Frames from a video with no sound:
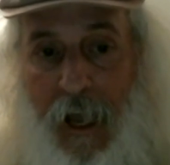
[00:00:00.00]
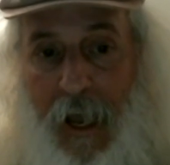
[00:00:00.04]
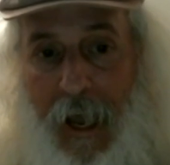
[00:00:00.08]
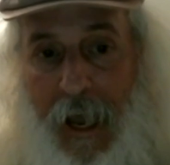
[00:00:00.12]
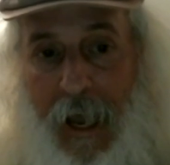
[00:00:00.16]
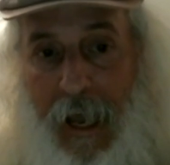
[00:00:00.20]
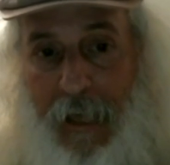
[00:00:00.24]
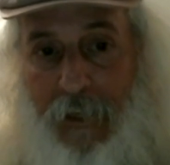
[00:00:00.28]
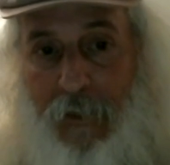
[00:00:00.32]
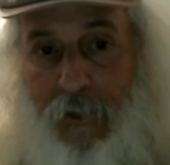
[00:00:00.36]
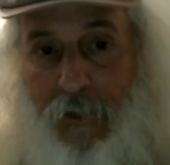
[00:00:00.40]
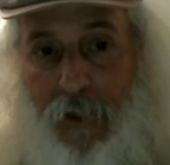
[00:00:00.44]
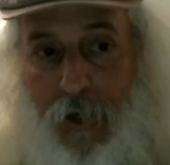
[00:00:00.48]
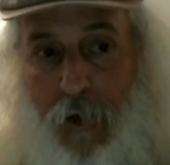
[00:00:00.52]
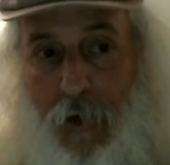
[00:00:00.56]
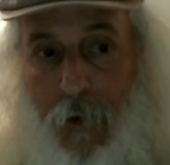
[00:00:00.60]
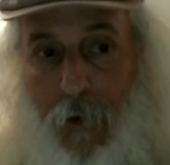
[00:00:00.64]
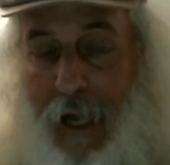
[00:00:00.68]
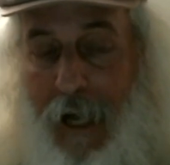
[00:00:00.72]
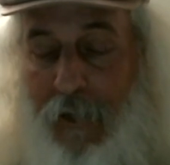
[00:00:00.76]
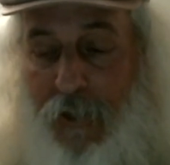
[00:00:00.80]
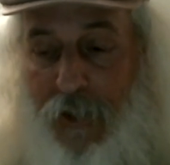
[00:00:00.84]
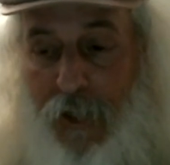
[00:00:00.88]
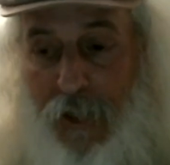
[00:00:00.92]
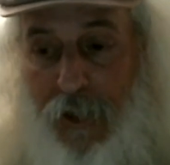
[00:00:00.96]
And so
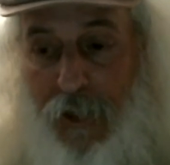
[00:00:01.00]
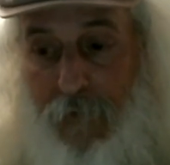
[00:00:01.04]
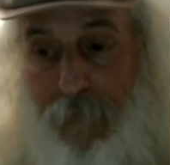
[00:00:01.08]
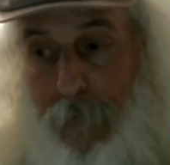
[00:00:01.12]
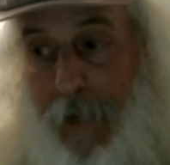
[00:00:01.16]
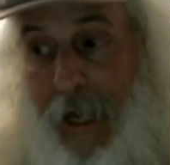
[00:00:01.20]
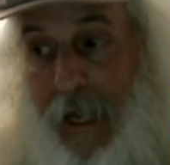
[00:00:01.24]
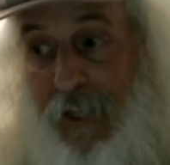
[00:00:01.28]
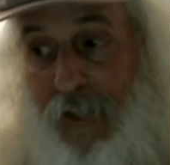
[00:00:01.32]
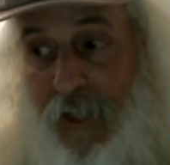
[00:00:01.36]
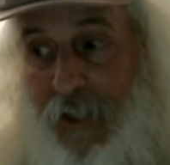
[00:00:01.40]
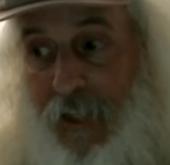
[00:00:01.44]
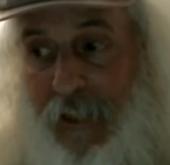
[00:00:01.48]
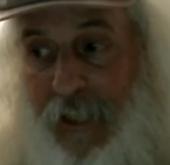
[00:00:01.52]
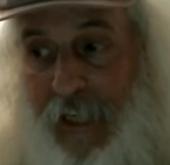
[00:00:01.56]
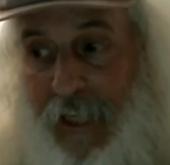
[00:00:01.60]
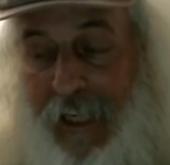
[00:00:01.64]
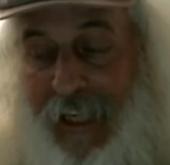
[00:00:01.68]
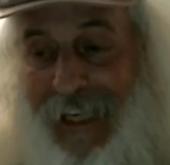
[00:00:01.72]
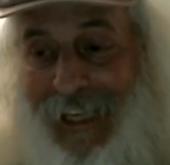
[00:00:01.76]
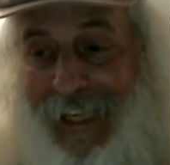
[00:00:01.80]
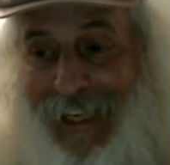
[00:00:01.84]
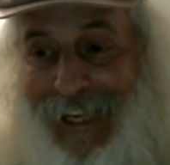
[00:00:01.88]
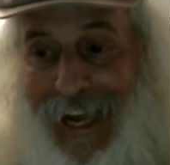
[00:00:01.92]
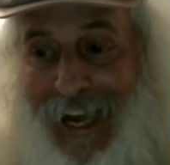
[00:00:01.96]
I just basically
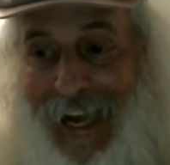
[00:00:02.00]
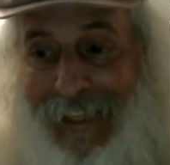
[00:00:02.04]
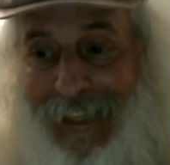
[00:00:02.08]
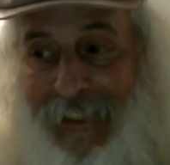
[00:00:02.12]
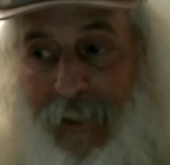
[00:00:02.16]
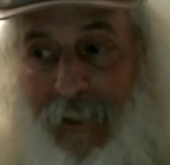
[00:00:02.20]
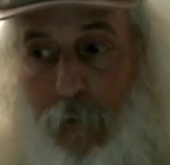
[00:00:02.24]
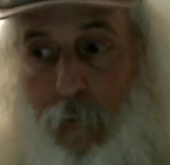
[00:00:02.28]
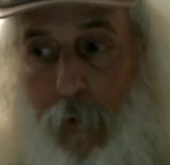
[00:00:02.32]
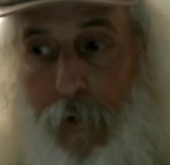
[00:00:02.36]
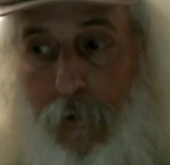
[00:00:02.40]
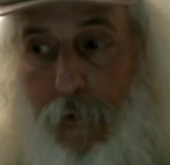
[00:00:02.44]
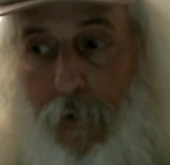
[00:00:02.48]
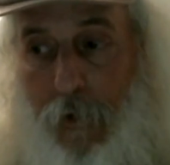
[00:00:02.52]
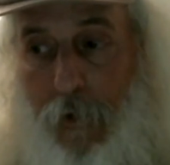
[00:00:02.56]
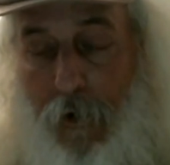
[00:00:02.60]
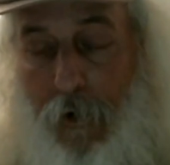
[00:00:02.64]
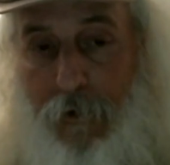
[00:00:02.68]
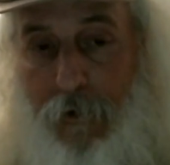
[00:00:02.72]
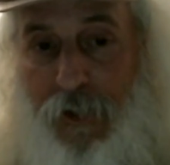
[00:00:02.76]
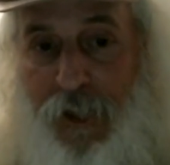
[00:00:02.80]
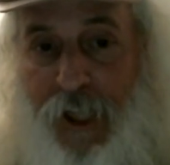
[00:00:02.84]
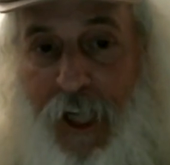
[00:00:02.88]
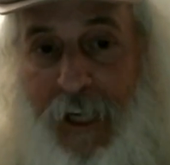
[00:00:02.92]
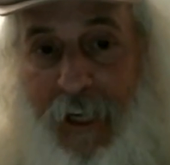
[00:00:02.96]
connected with
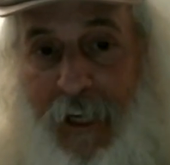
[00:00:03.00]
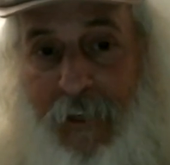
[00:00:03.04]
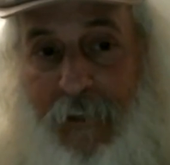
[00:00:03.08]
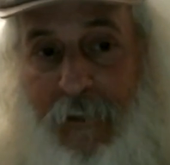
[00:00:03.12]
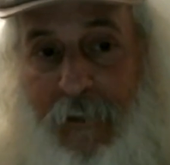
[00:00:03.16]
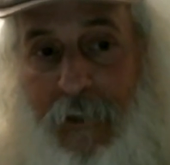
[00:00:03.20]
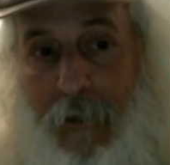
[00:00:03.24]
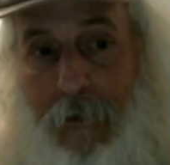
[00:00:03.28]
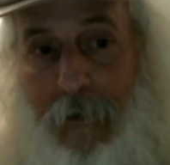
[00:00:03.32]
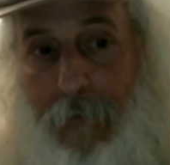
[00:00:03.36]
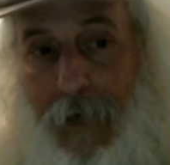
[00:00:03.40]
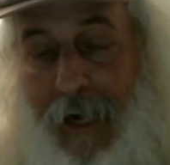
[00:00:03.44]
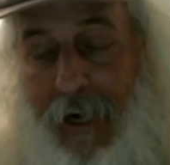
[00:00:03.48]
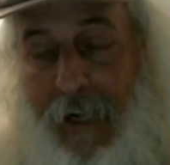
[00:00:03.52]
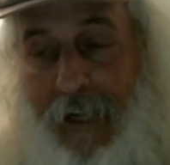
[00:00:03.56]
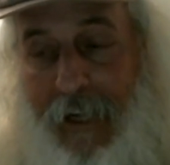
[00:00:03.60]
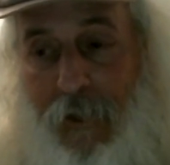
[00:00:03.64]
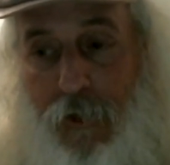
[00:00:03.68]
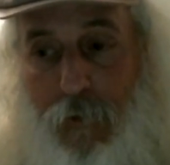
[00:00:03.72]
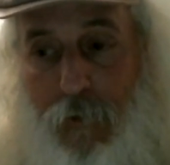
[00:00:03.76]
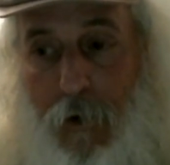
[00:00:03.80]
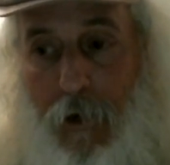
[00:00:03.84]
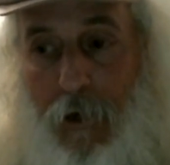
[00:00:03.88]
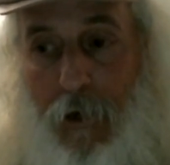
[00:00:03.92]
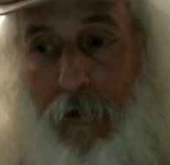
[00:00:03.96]
her. She didn't come, I
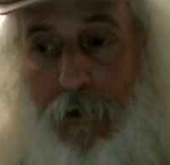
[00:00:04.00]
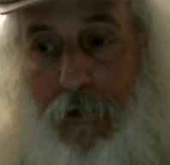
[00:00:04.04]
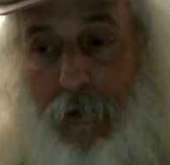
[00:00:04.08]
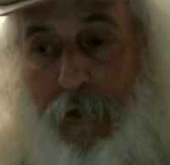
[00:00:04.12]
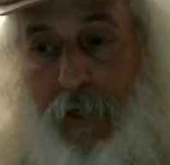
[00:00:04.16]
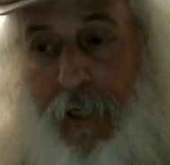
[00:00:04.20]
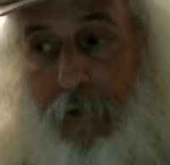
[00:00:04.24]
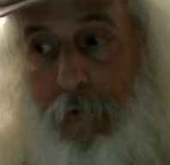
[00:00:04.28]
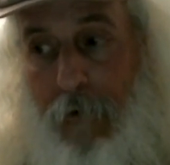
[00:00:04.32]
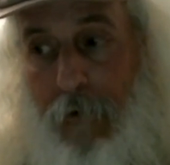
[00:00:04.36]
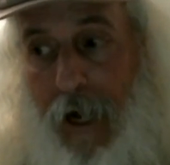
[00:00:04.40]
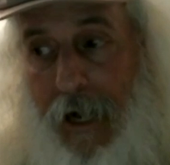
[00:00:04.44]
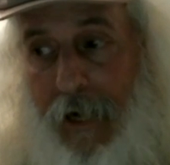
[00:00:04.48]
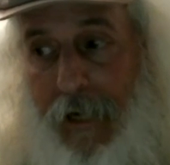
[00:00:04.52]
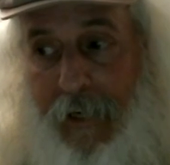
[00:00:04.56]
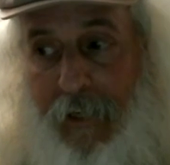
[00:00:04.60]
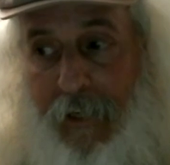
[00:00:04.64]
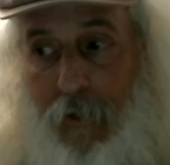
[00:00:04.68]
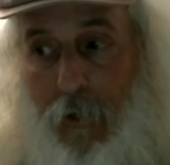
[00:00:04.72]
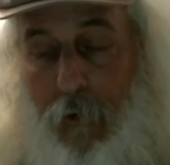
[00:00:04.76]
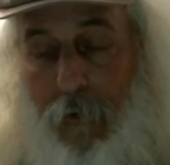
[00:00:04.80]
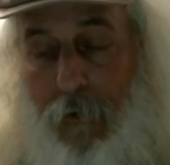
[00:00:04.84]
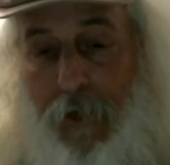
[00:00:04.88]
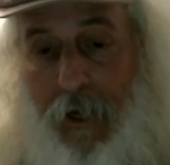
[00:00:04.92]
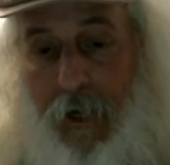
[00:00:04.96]
didn't draw her here, I didn't
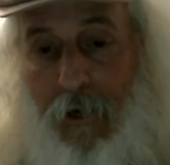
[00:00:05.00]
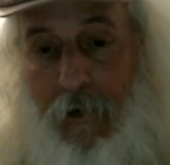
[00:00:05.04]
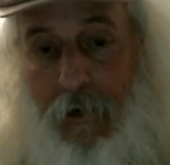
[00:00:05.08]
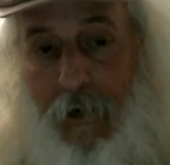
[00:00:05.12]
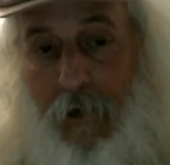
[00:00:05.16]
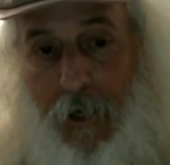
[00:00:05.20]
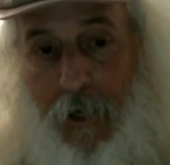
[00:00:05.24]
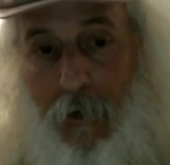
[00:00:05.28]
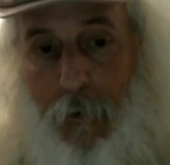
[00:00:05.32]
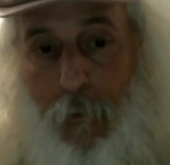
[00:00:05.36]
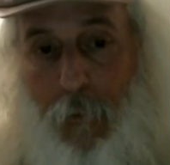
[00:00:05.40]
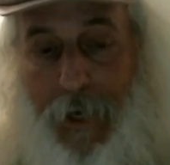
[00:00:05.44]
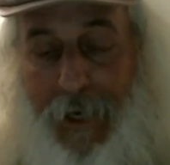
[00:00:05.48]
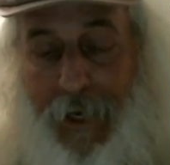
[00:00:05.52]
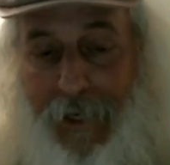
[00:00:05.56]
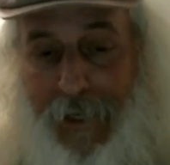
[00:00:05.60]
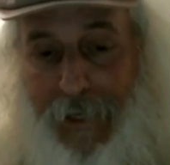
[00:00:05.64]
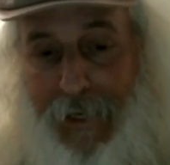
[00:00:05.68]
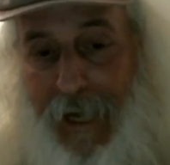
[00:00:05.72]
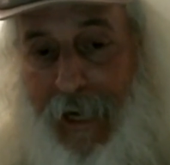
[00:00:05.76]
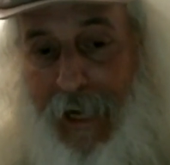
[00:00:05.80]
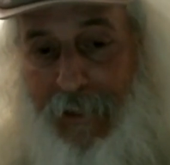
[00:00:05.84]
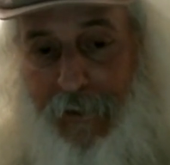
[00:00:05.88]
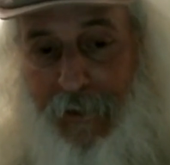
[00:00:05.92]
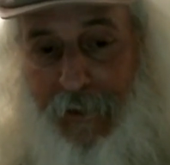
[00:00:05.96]
go there. We
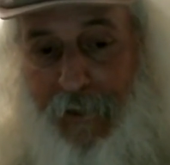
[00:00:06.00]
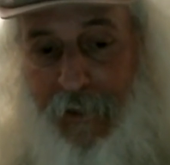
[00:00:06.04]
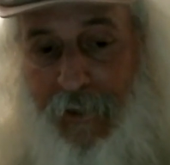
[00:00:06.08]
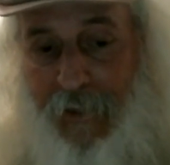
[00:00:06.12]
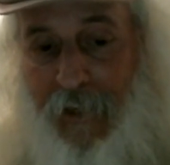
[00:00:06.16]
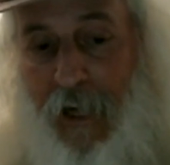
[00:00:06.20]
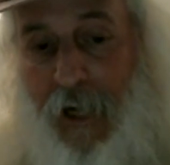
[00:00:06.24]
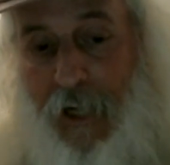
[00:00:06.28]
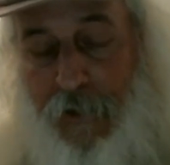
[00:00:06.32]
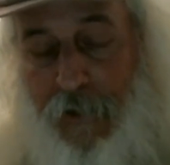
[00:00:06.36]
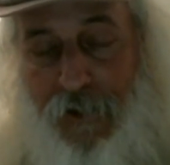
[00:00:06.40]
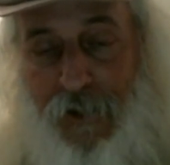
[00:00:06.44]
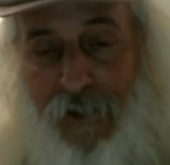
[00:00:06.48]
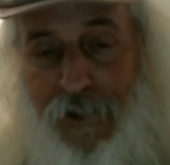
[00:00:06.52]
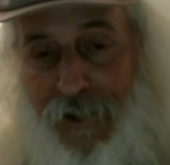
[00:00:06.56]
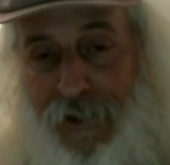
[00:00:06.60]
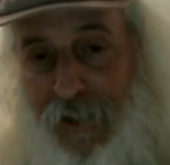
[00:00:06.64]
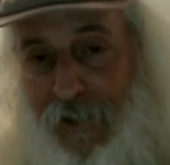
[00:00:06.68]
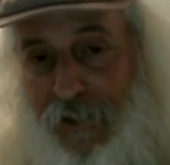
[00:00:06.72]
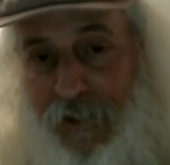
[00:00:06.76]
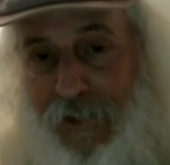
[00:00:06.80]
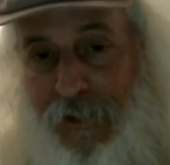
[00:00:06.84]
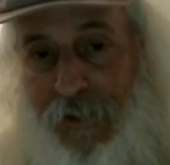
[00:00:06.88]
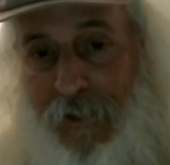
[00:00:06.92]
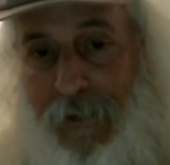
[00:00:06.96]
connected in
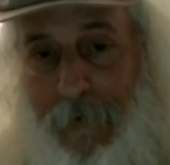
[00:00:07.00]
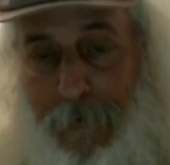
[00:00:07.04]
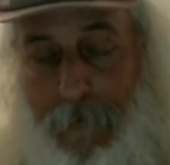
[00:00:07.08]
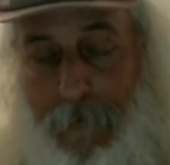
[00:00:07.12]
consciousness.